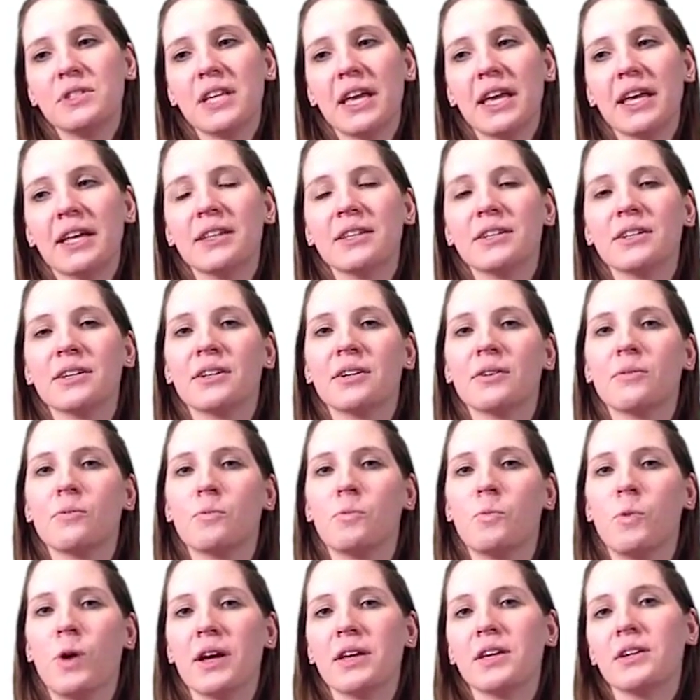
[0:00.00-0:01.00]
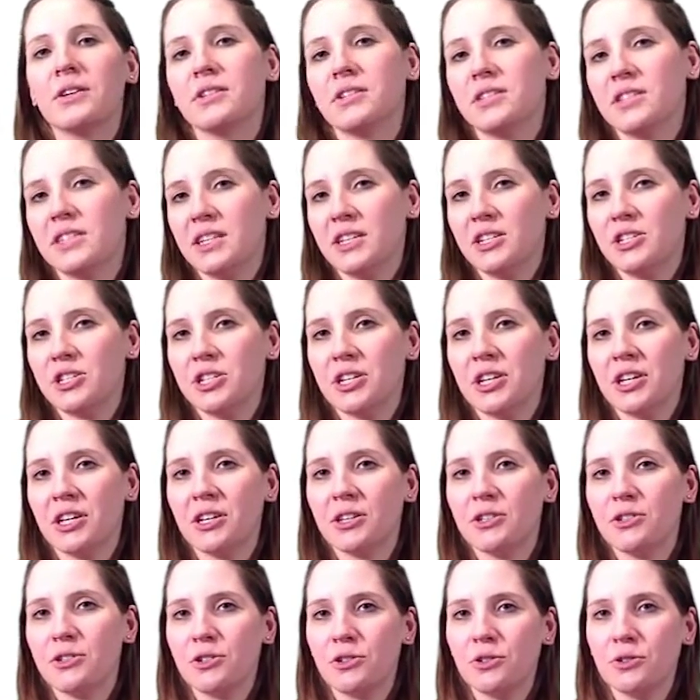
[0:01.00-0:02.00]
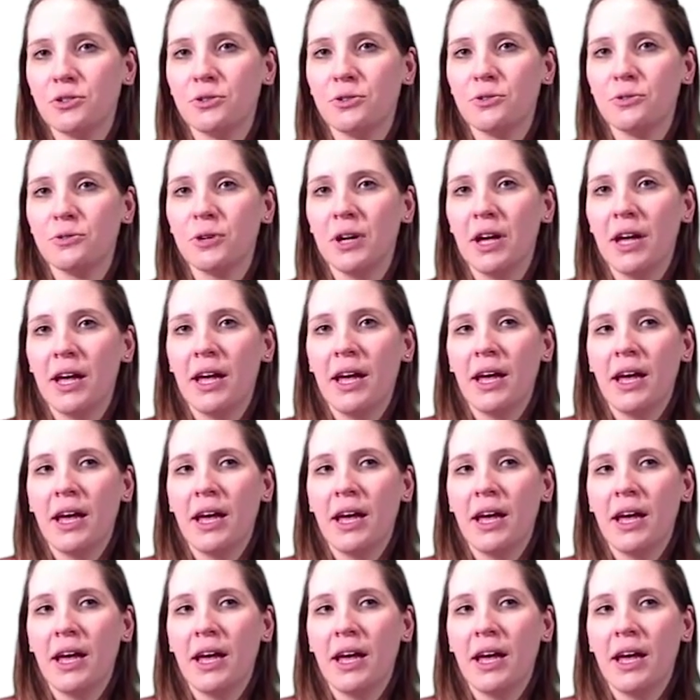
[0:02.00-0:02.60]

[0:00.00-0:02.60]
tailor what you're teaching to